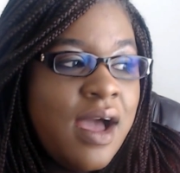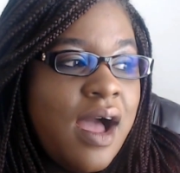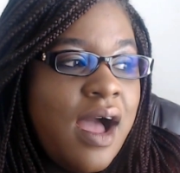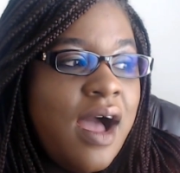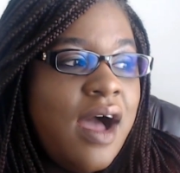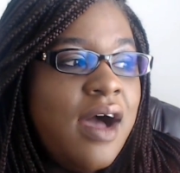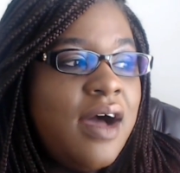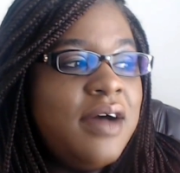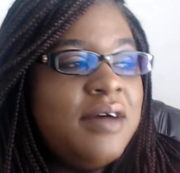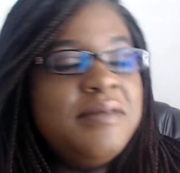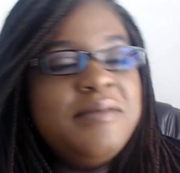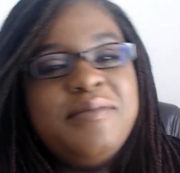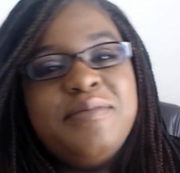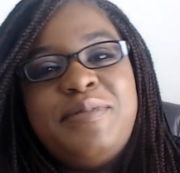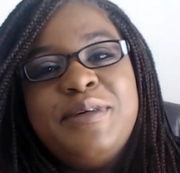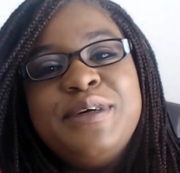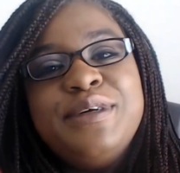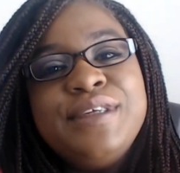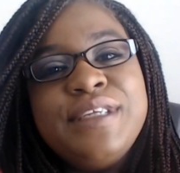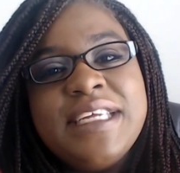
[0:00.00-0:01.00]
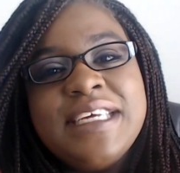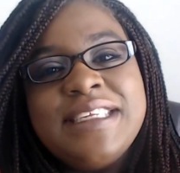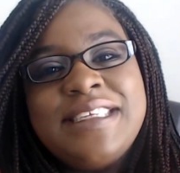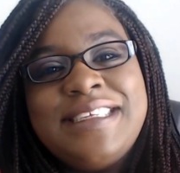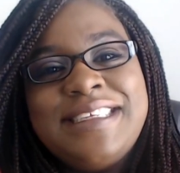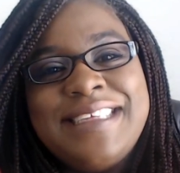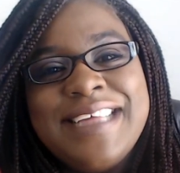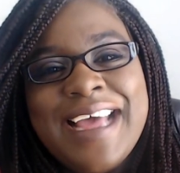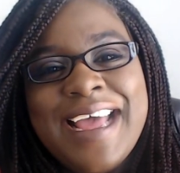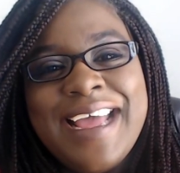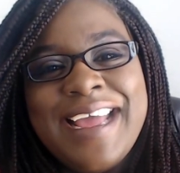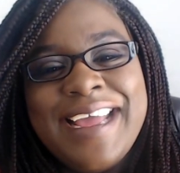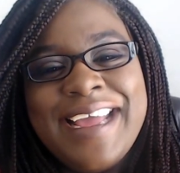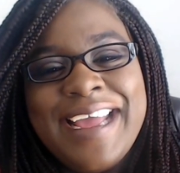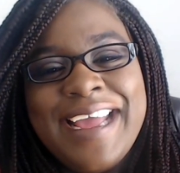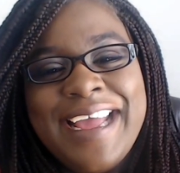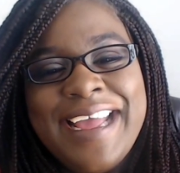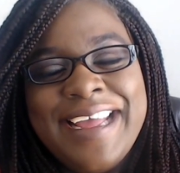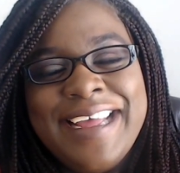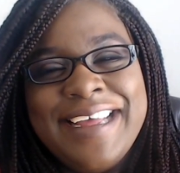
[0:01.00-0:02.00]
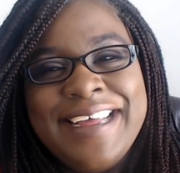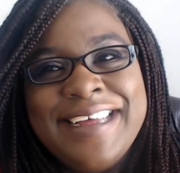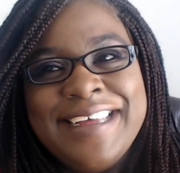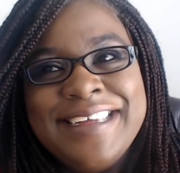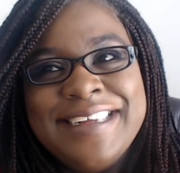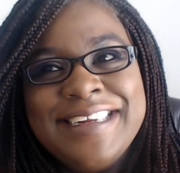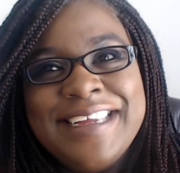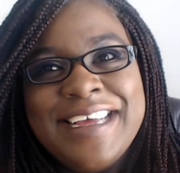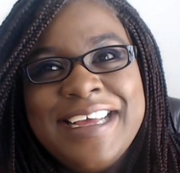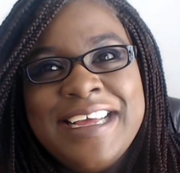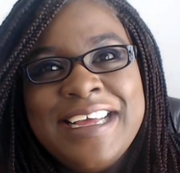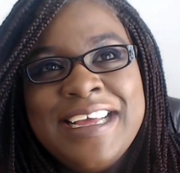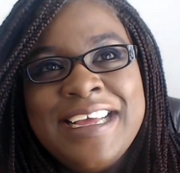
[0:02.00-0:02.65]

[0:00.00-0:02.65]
Boone did say in